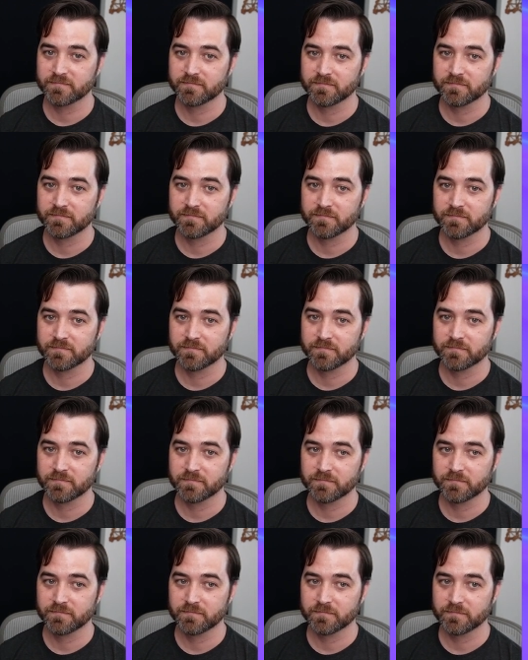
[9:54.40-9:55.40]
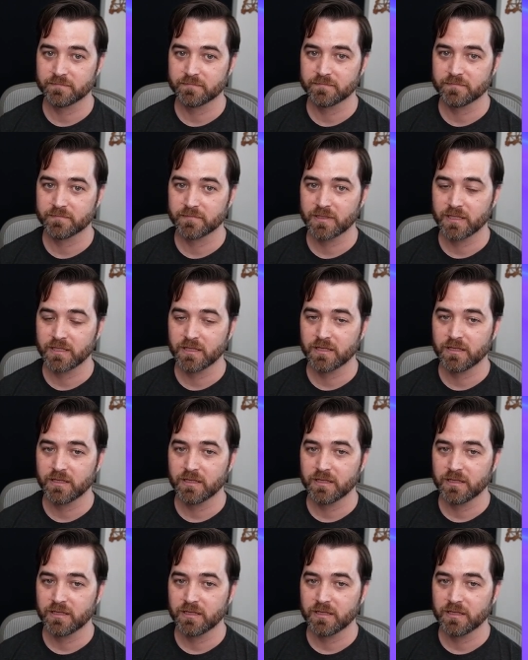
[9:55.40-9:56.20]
No one is speaking in this clip.